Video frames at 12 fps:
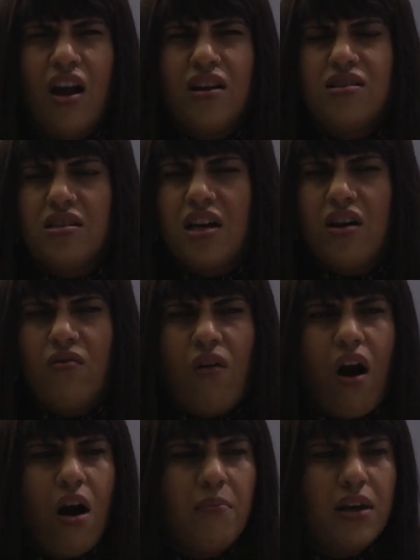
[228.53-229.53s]
a
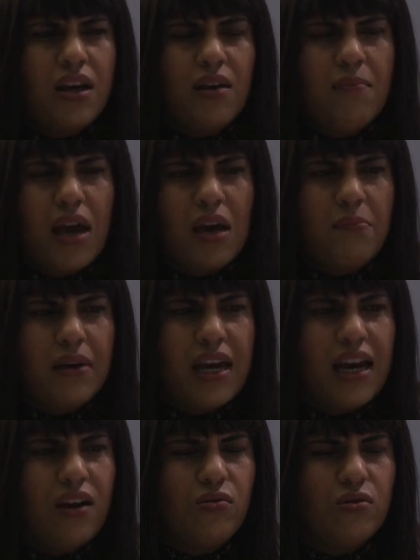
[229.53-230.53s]
diorama
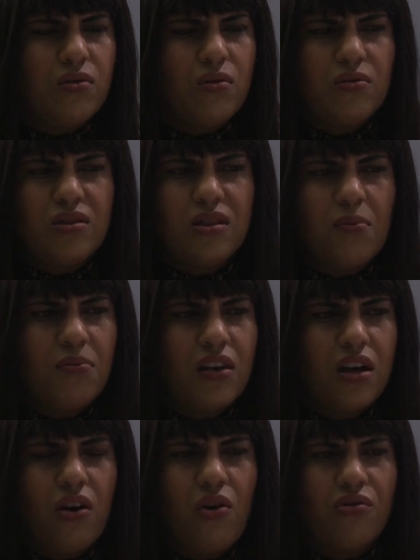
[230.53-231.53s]
maybe, or
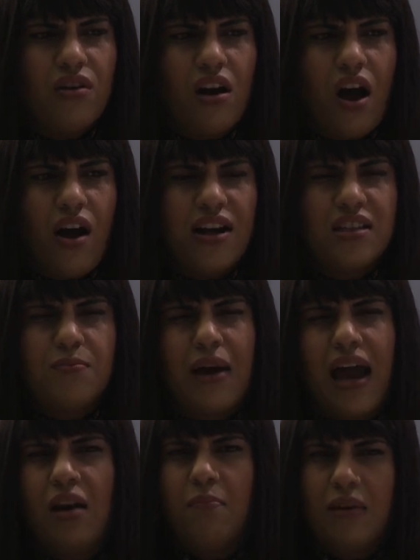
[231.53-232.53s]
something along the lines, but
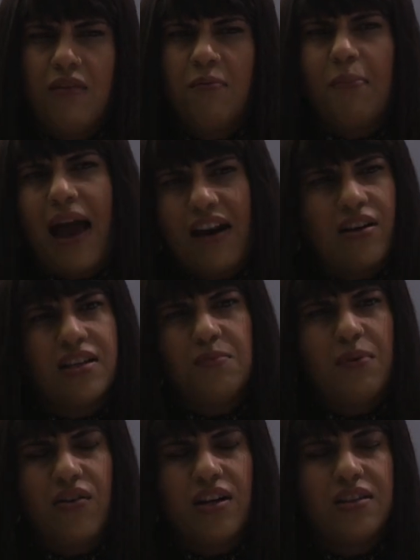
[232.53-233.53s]
I had a bit of bad
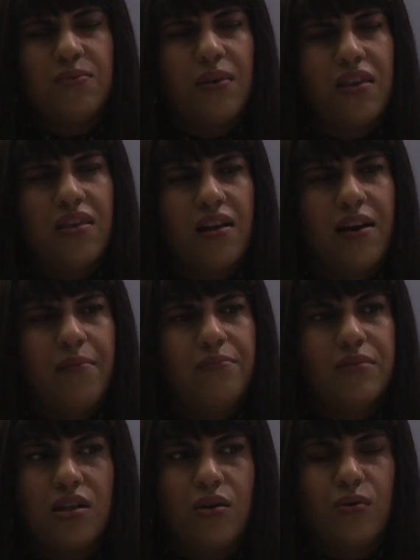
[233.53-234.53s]
experience with
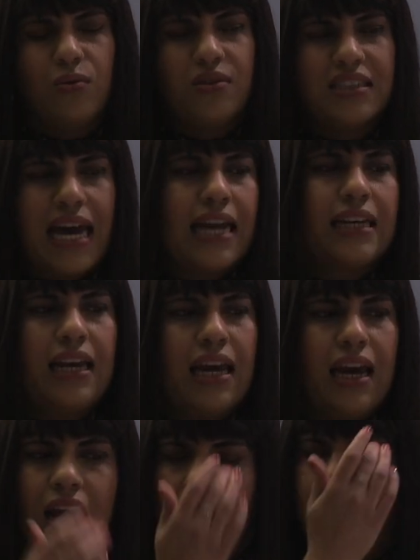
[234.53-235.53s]
Dior,
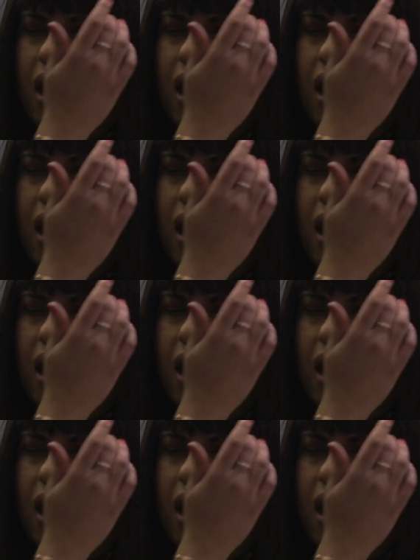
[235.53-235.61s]
sadly.